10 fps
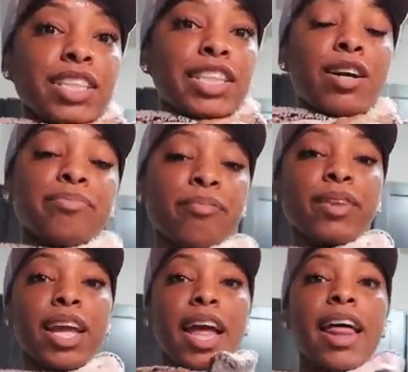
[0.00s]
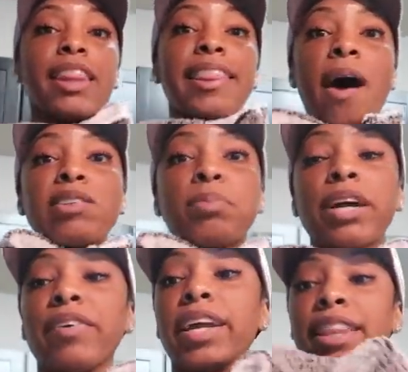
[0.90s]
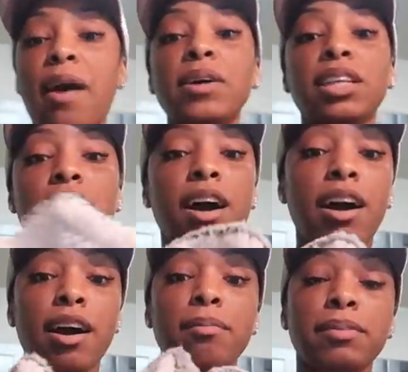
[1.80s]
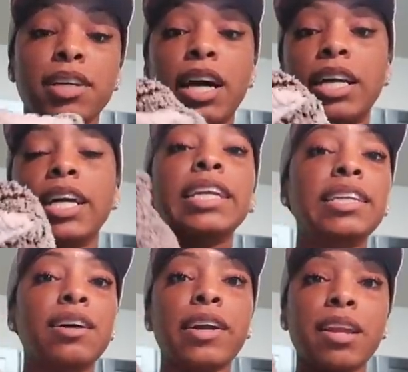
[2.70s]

So that was perfect and that was um, a good deal.